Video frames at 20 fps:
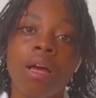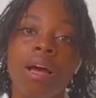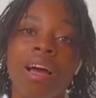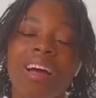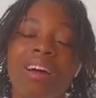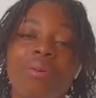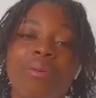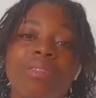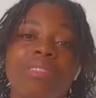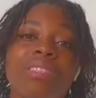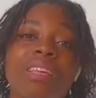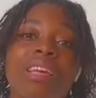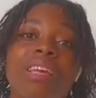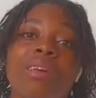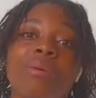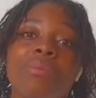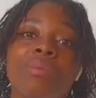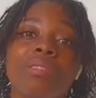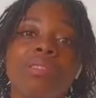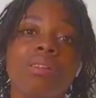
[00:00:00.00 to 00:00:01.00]
I was
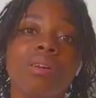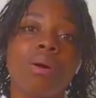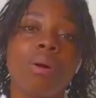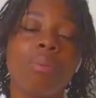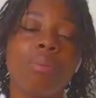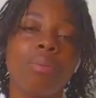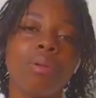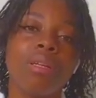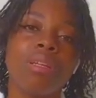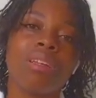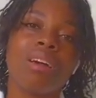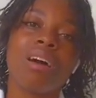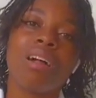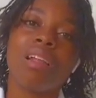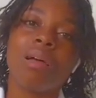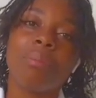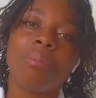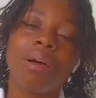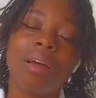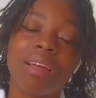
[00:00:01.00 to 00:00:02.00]
able to complete all
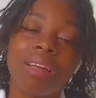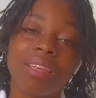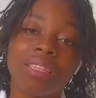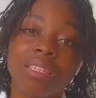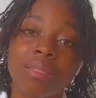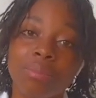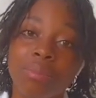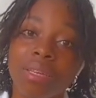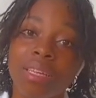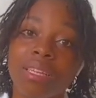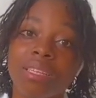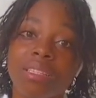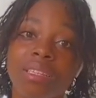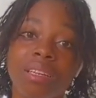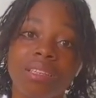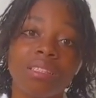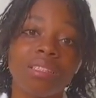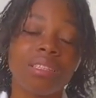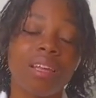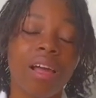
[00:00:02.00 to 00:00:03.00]
of my SBAs
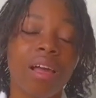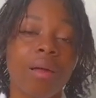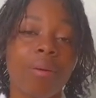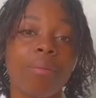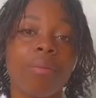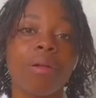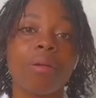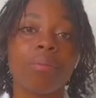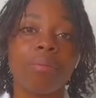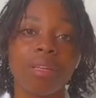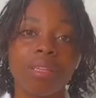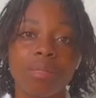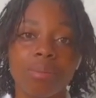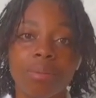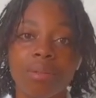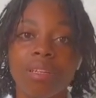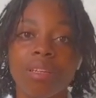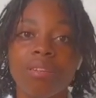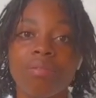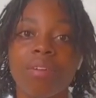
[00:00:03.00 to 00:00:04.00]
on time, and best
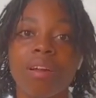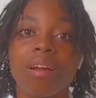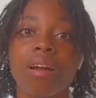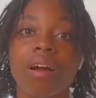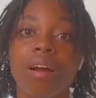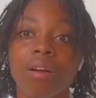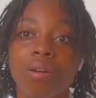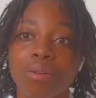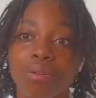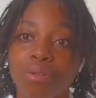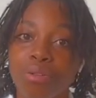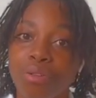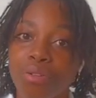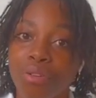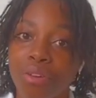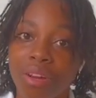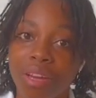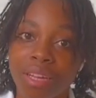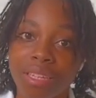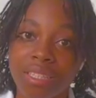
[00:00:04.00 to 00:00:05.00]
believe I got good
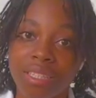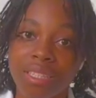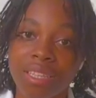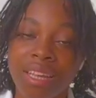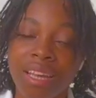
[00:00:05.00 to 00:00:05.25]
grades.